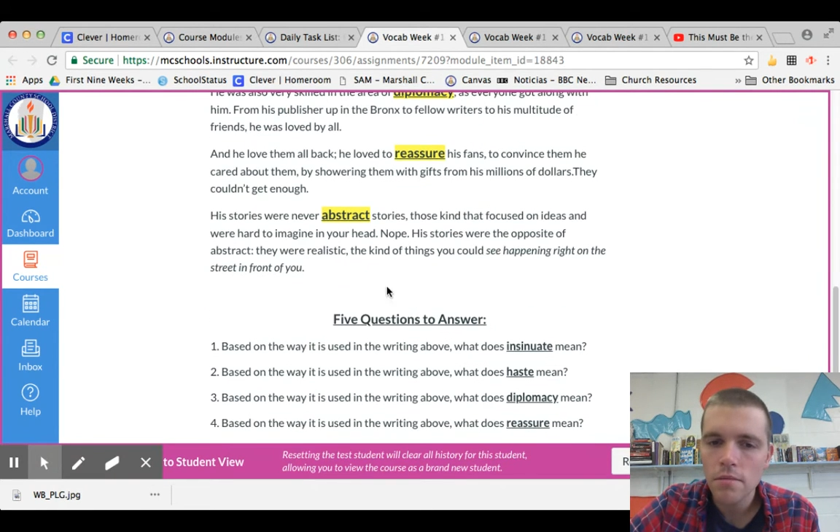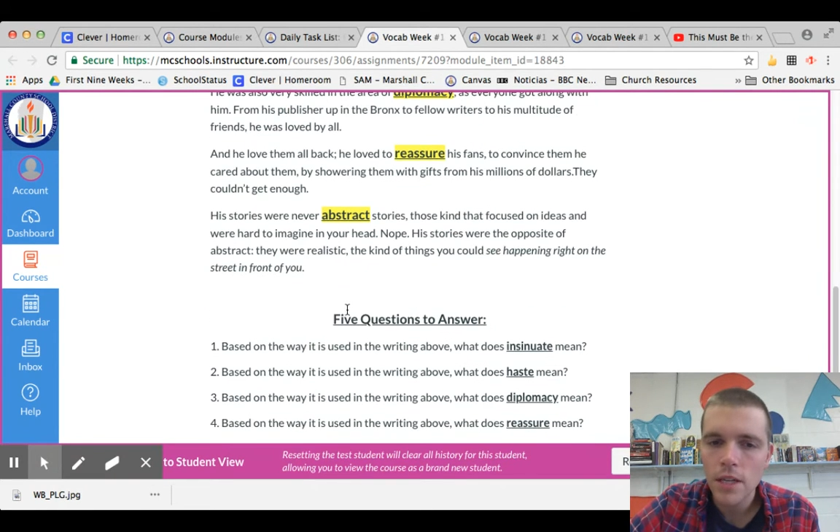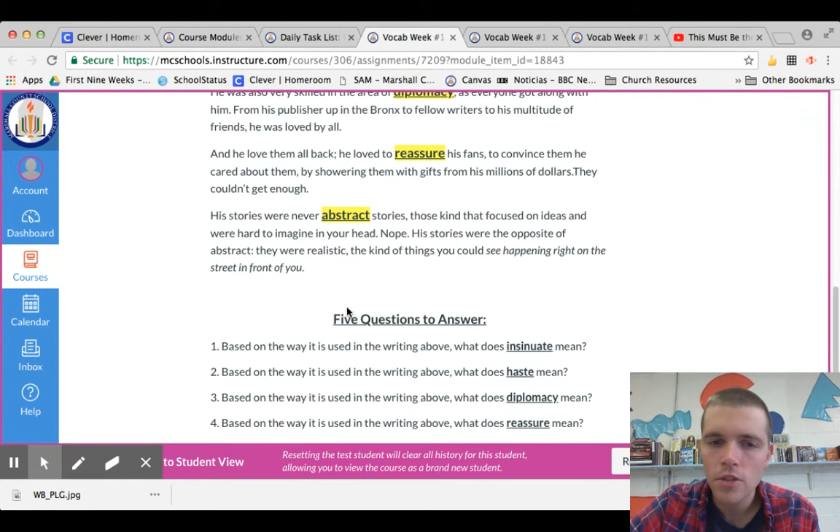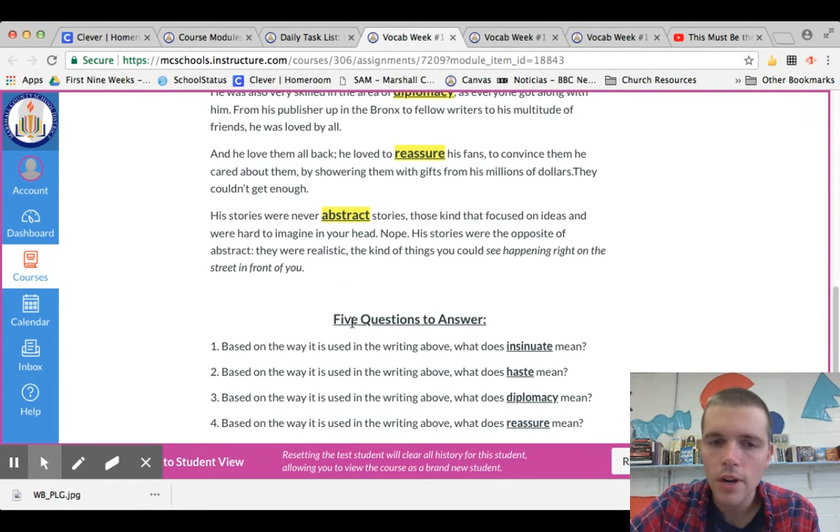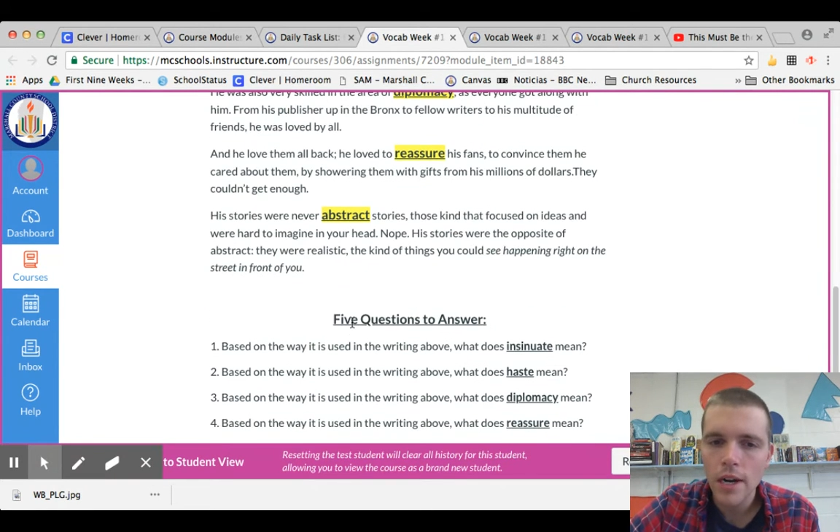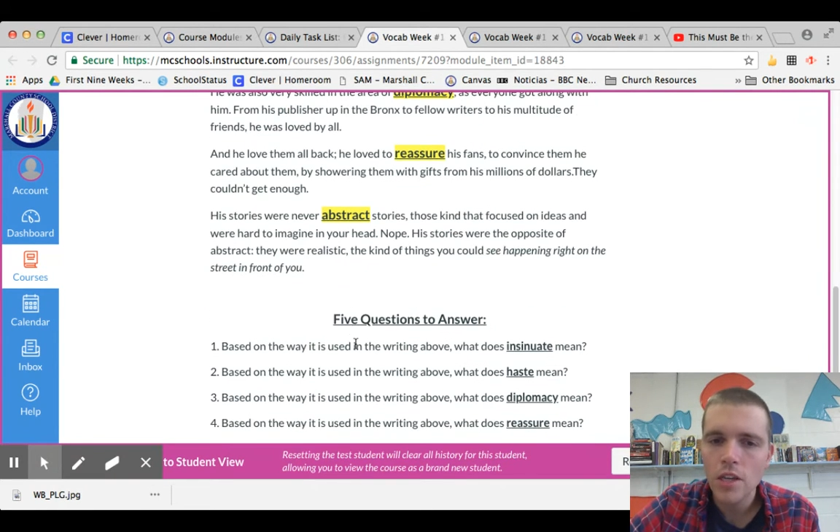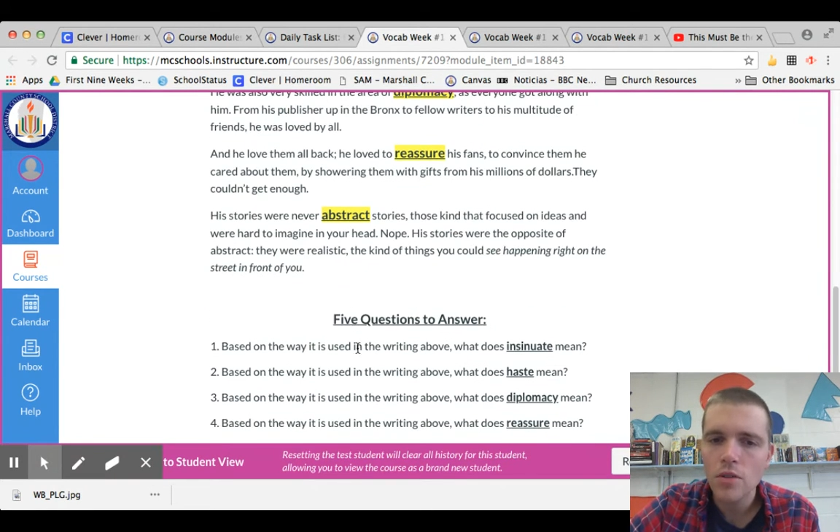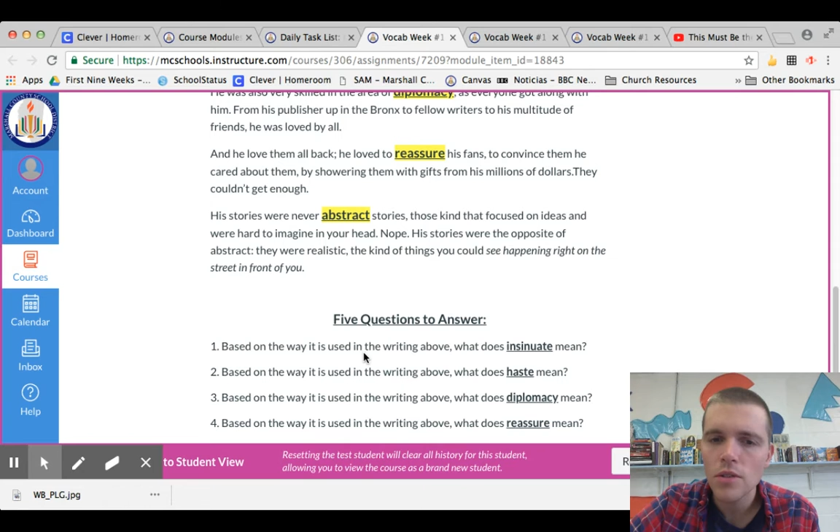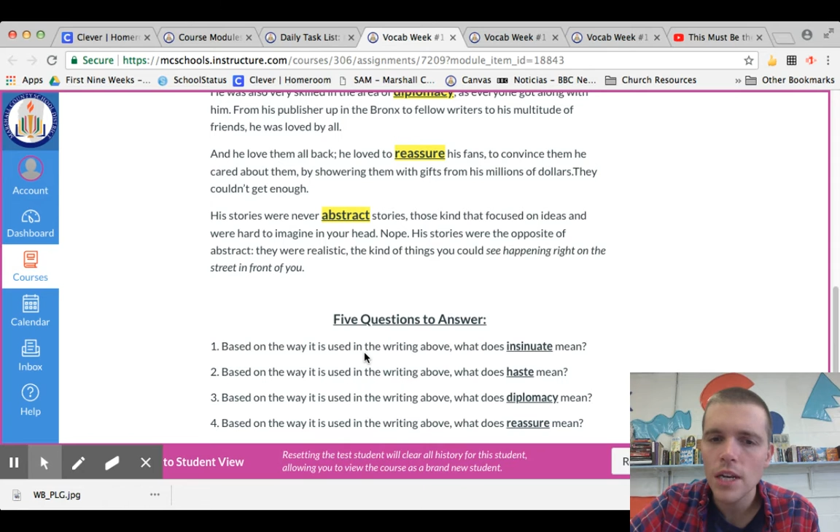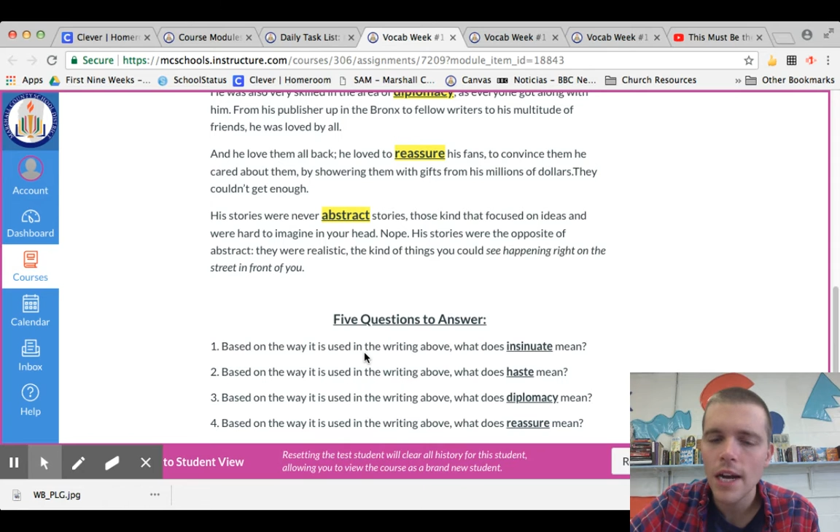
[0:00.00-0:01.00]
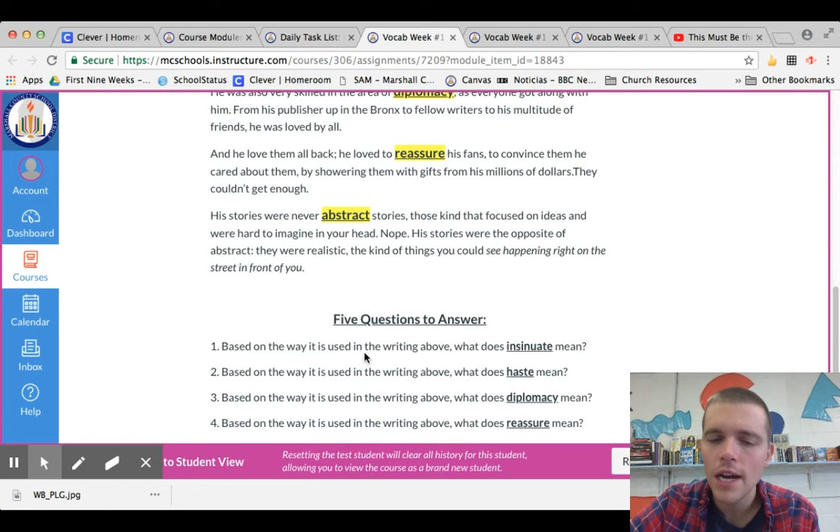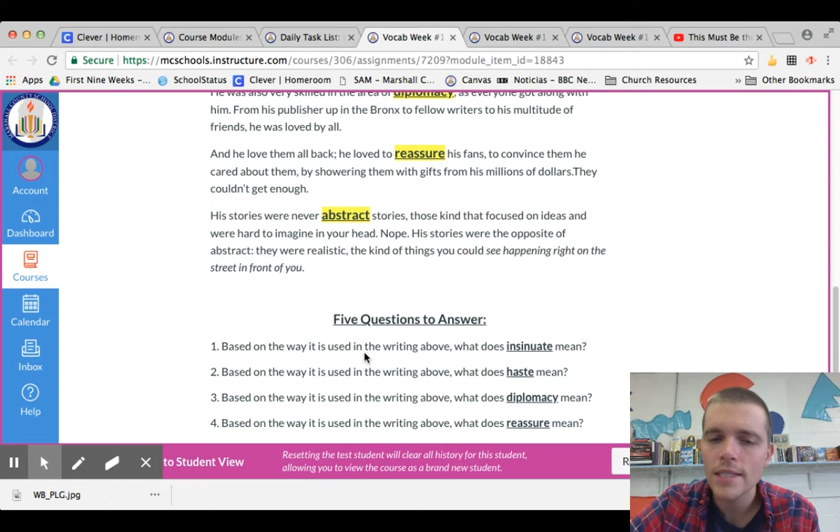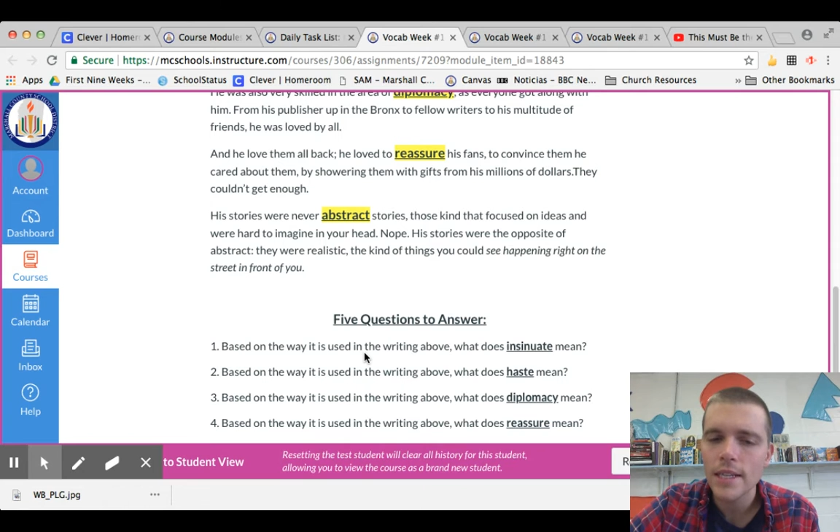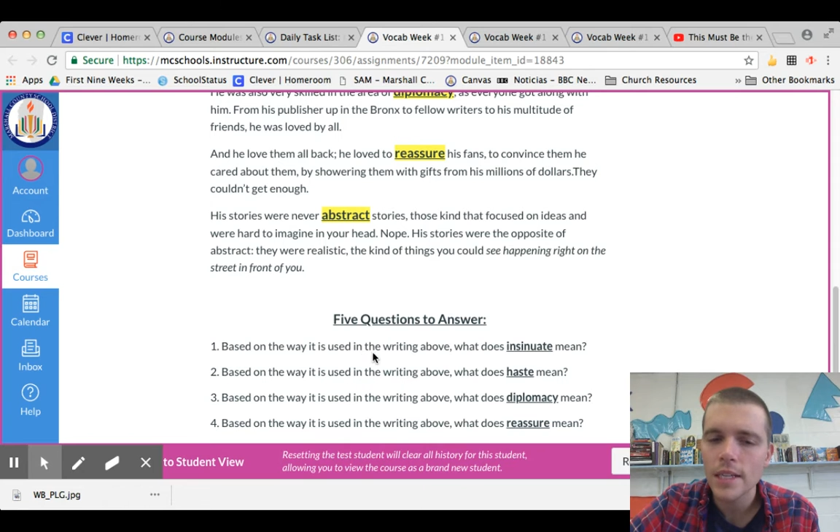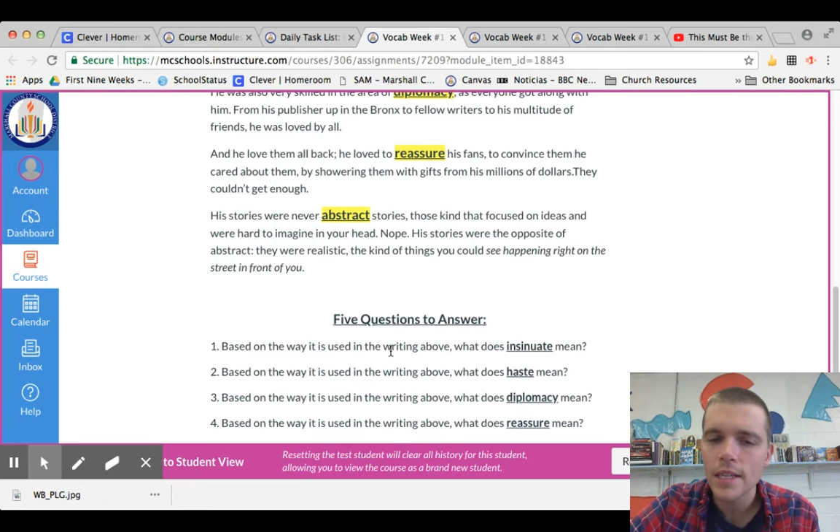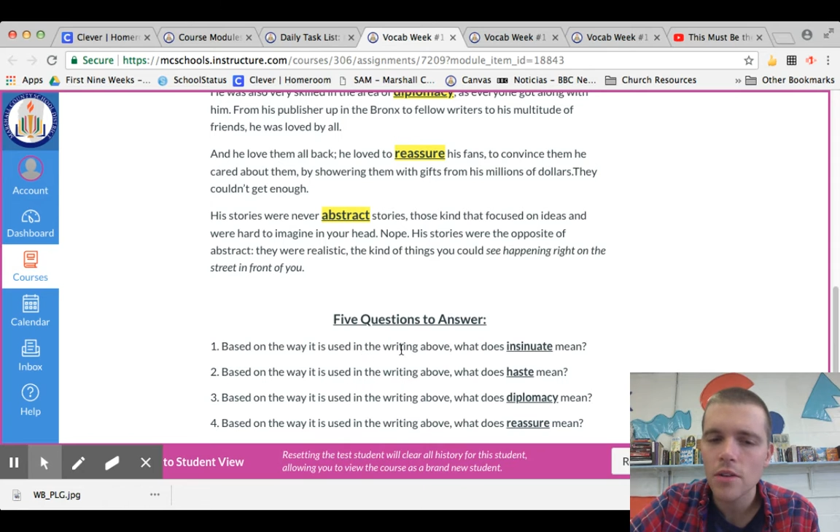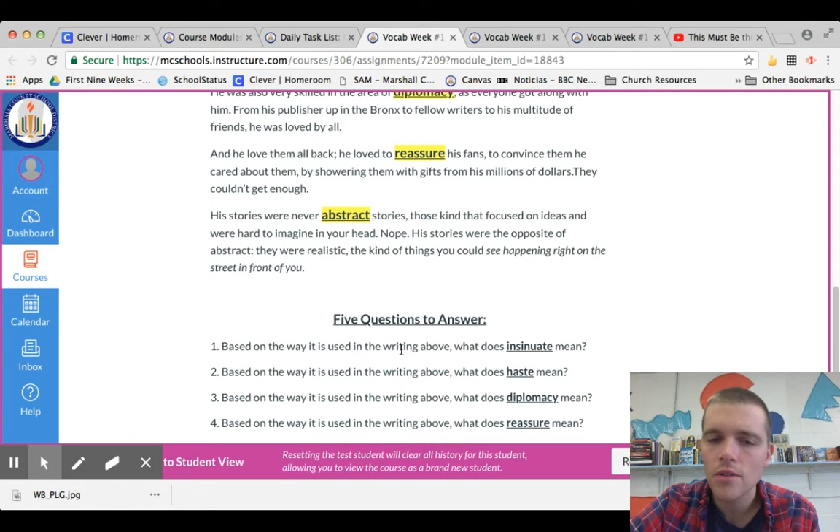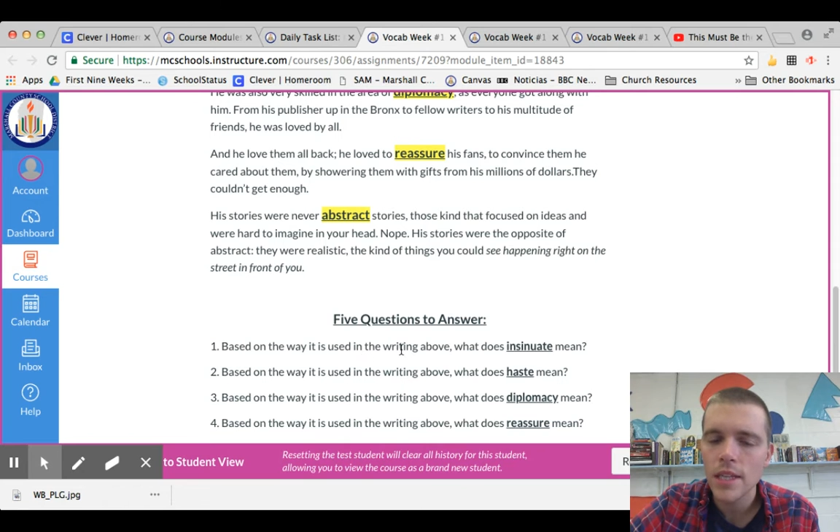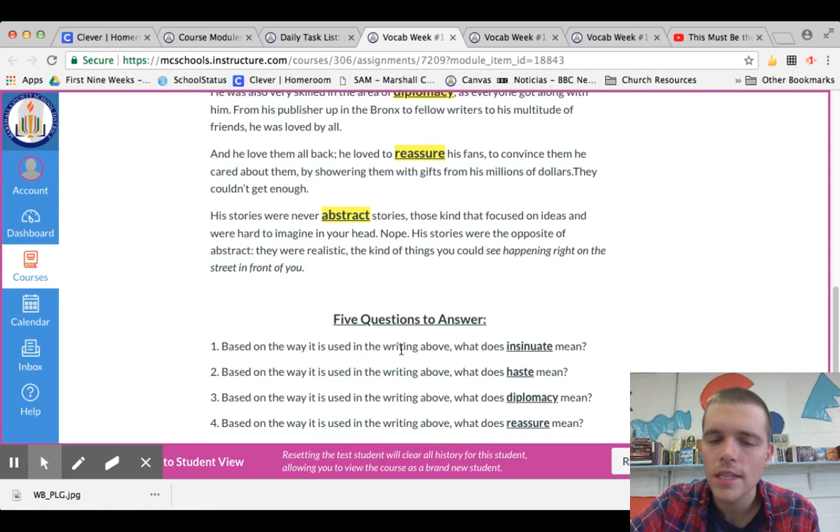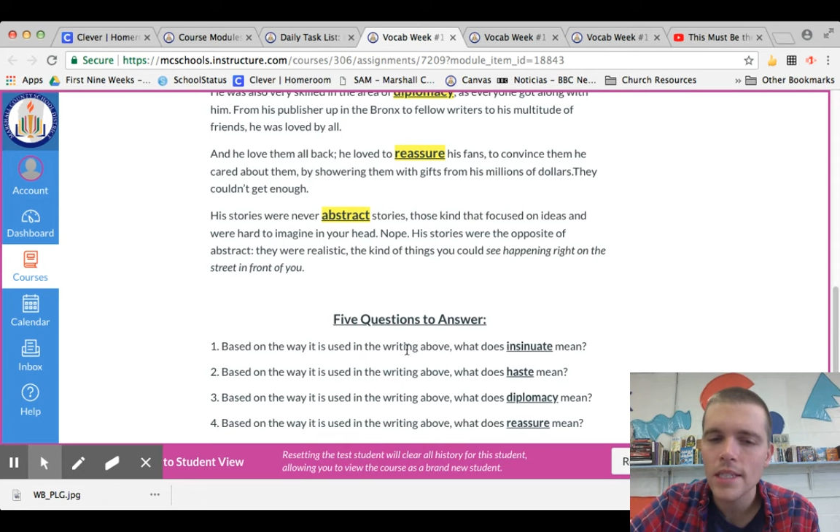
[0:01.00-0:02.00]
then try to use the context
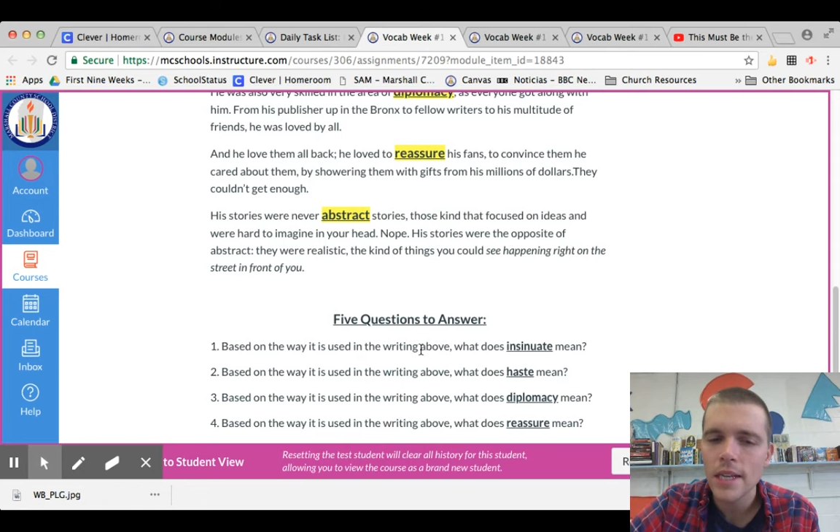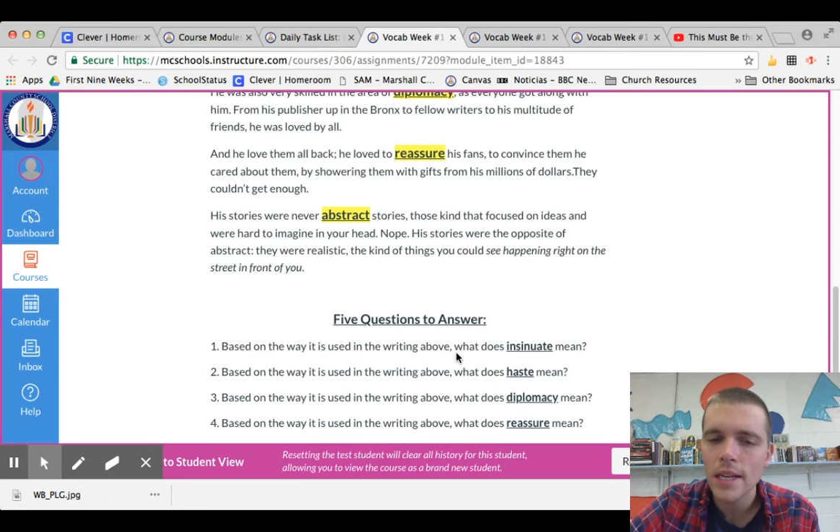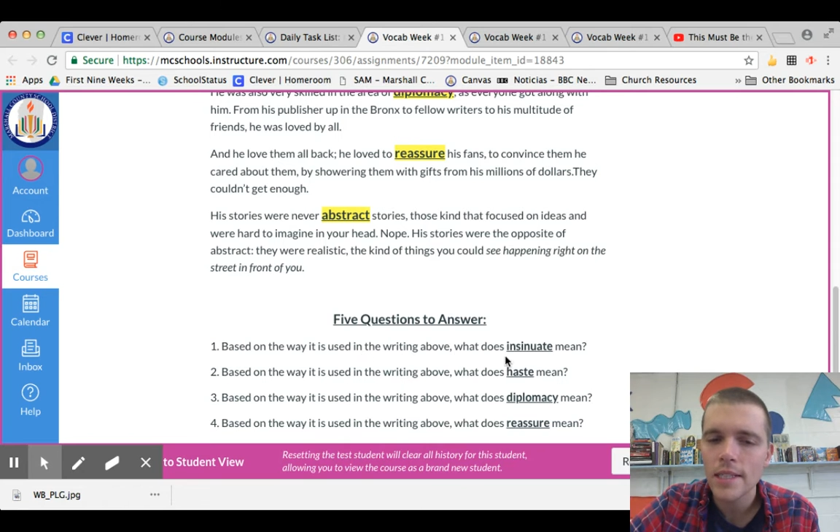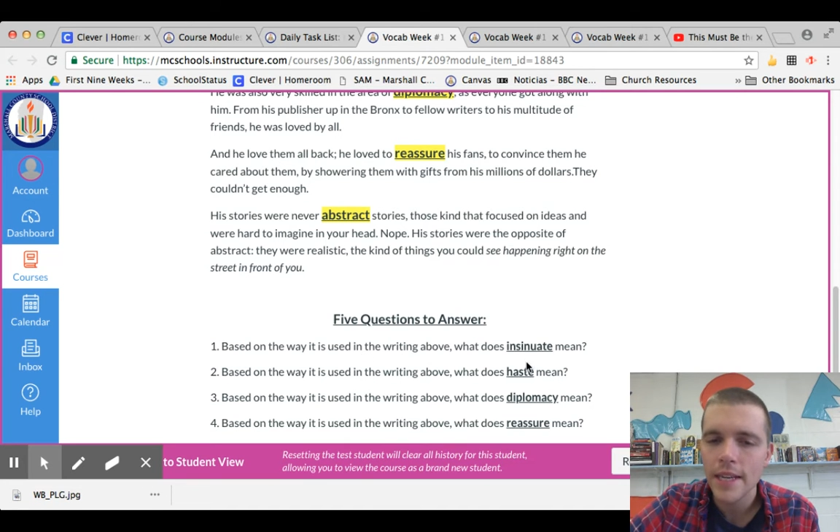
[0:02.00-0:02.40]
clues in the sentence